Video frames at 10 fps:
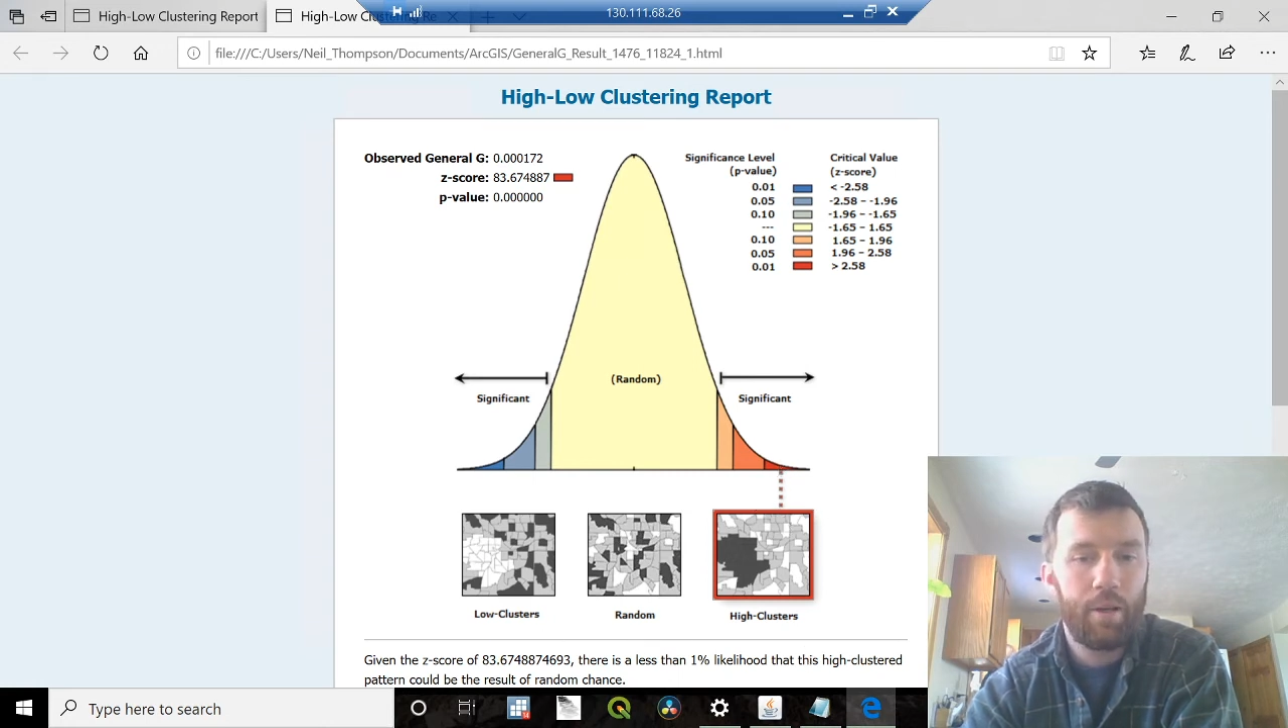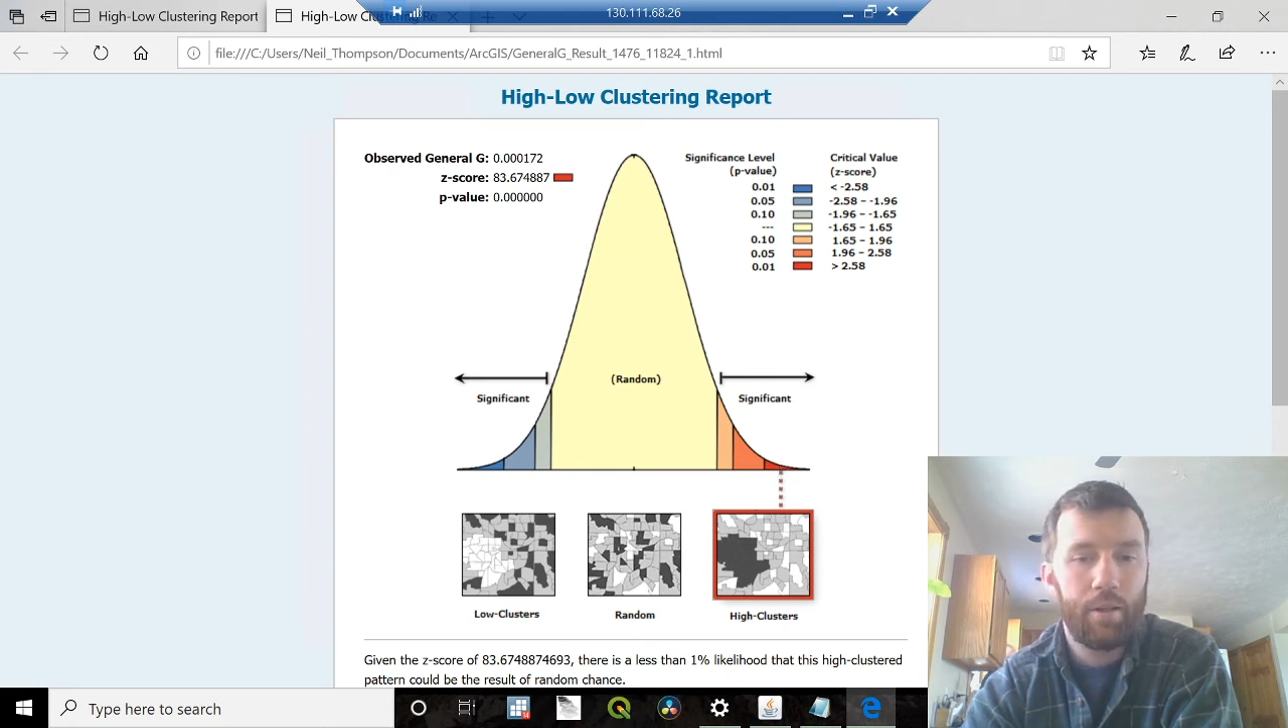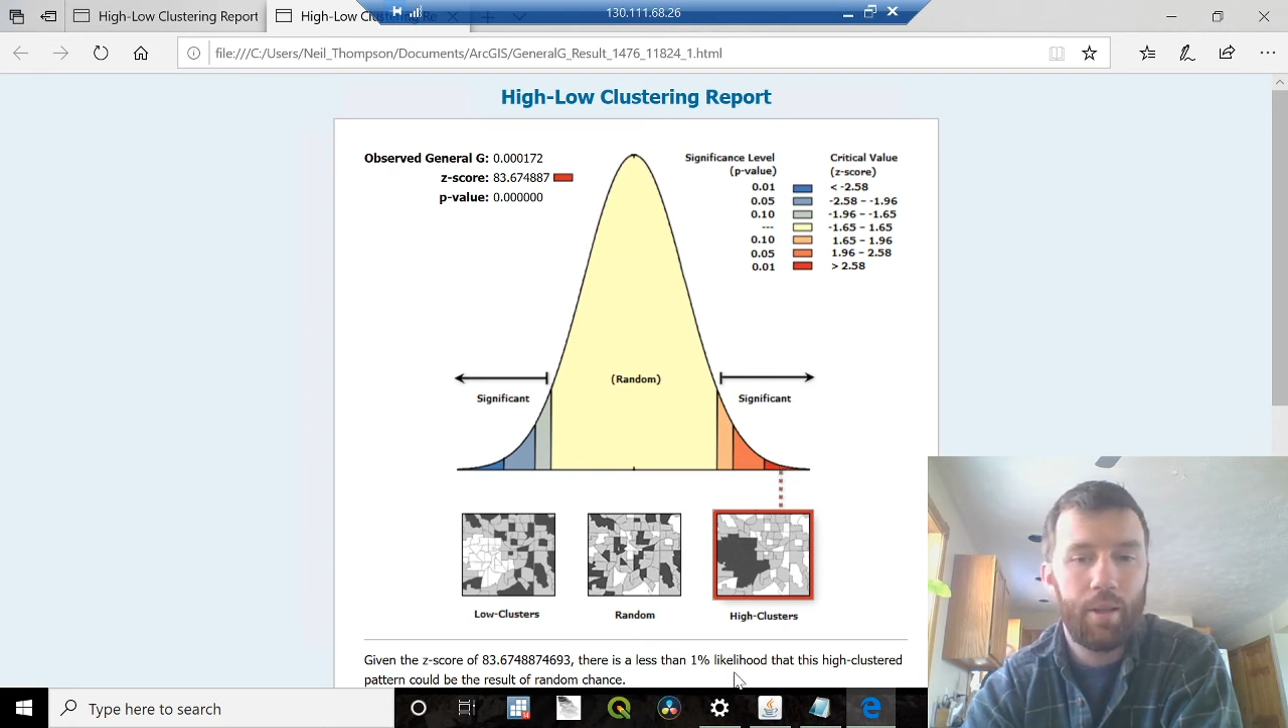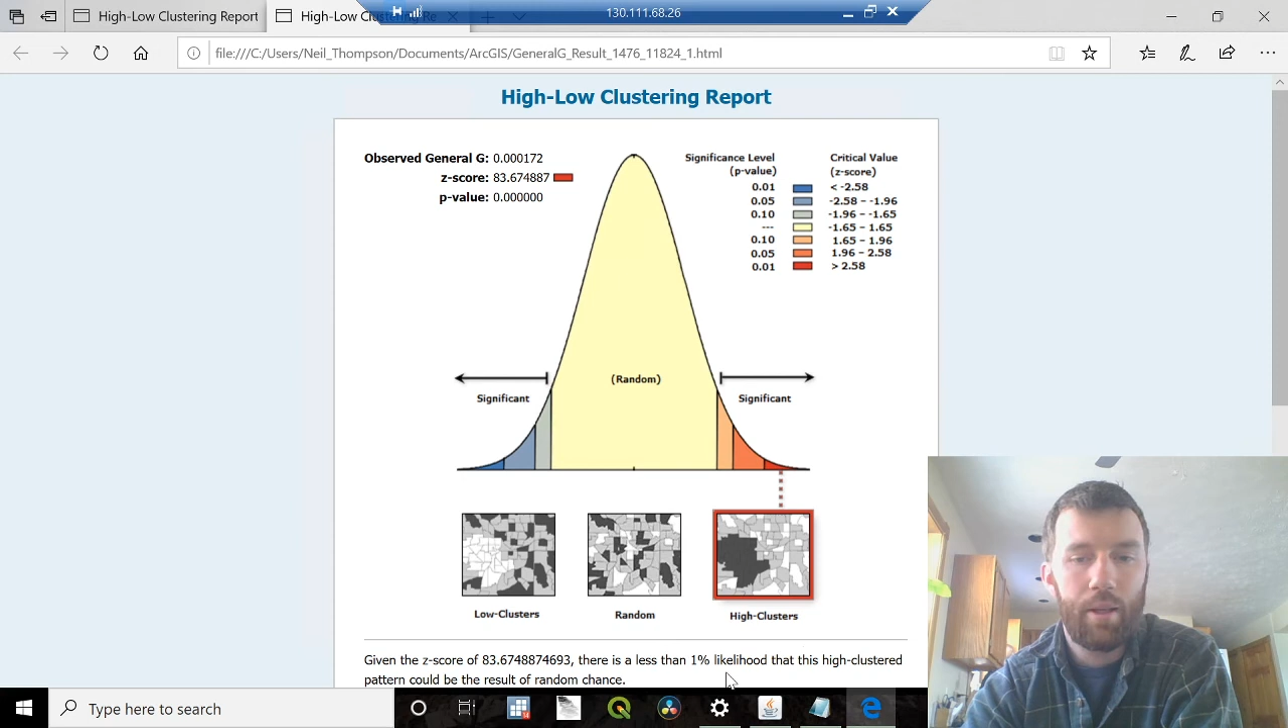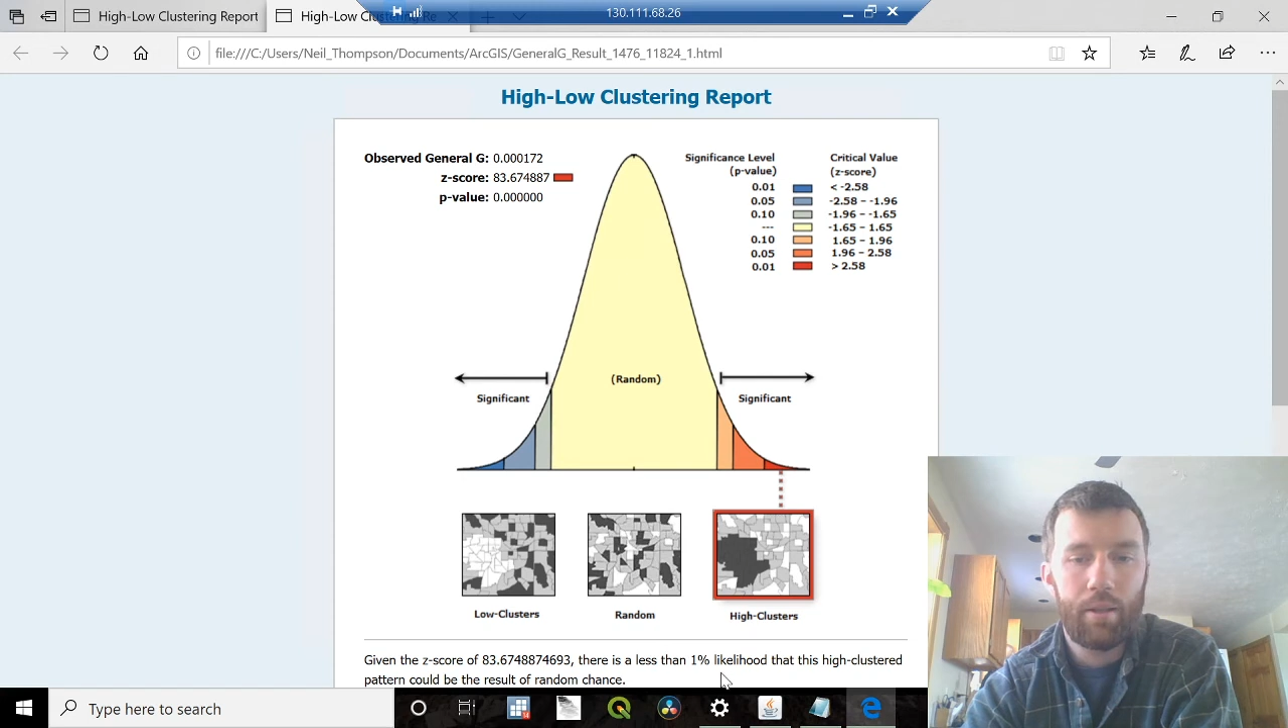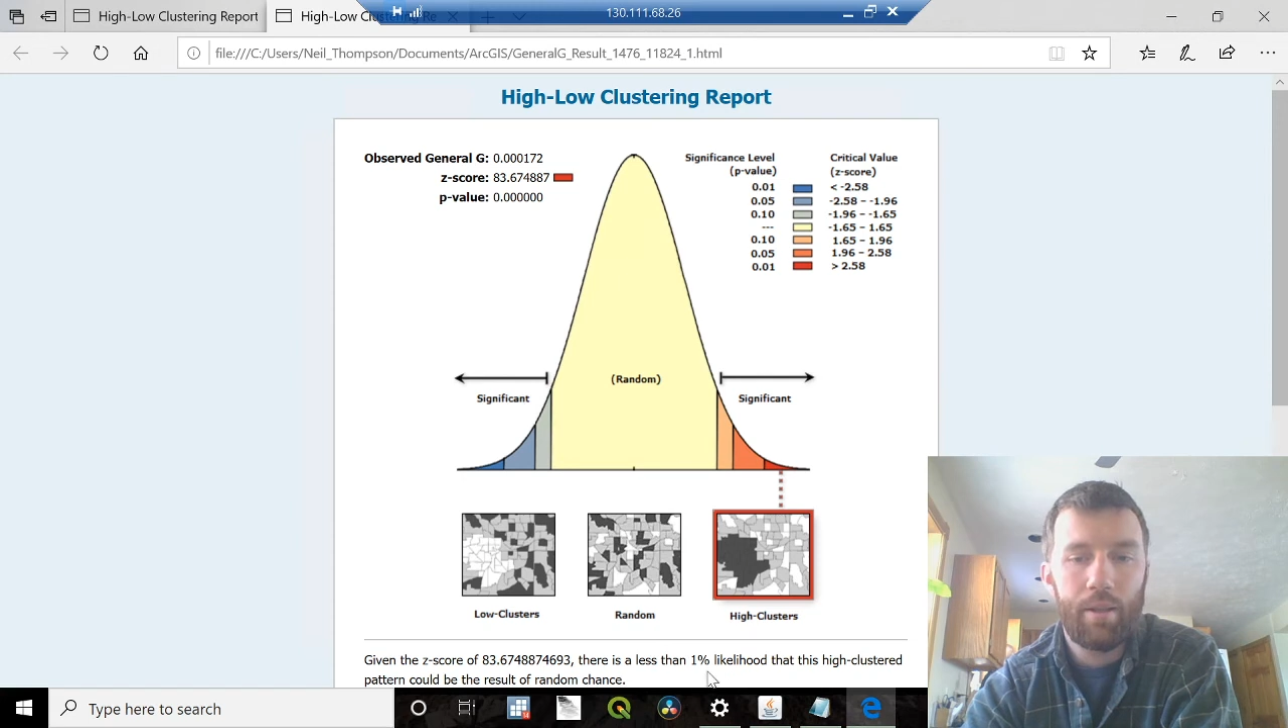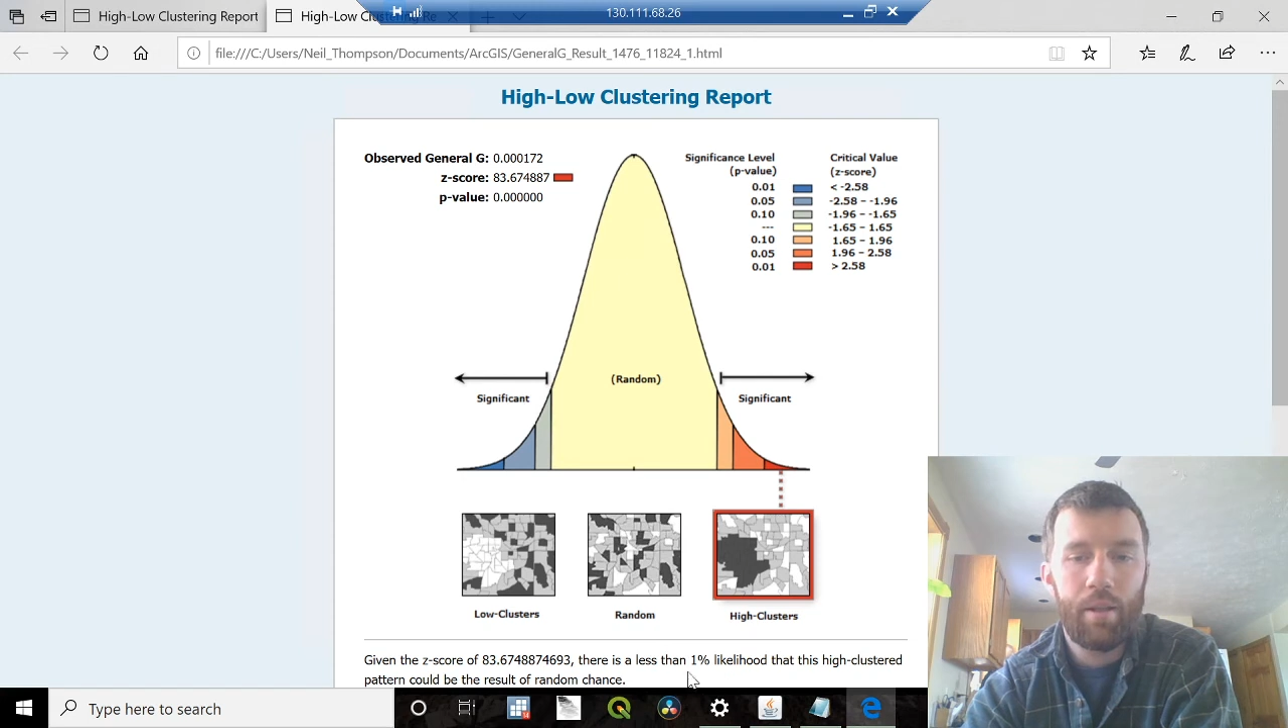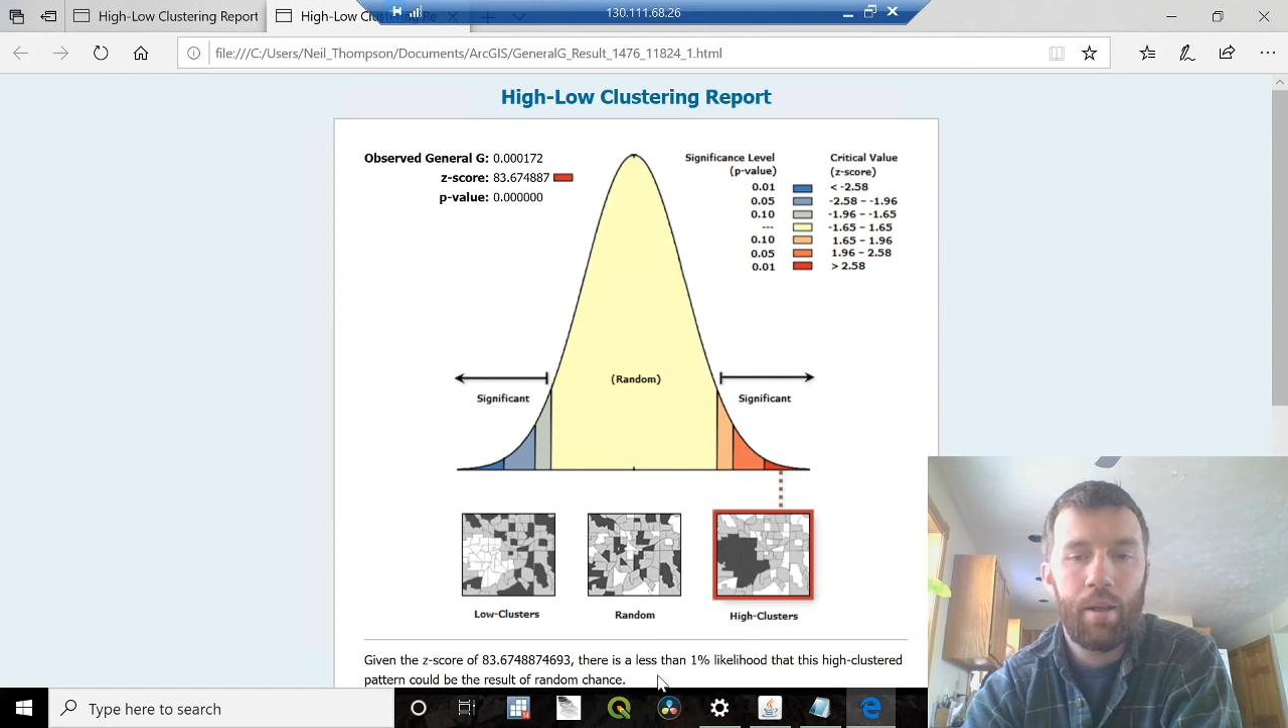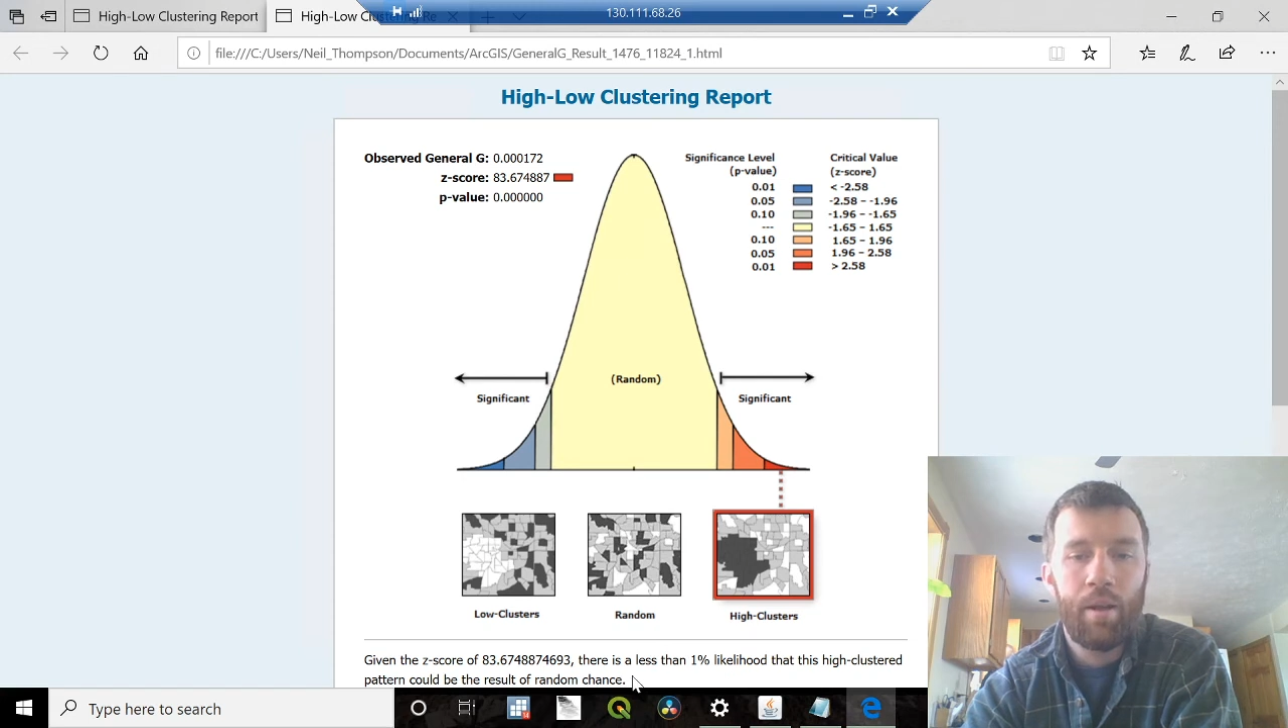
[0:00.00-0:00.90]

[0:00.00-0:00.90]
unlikely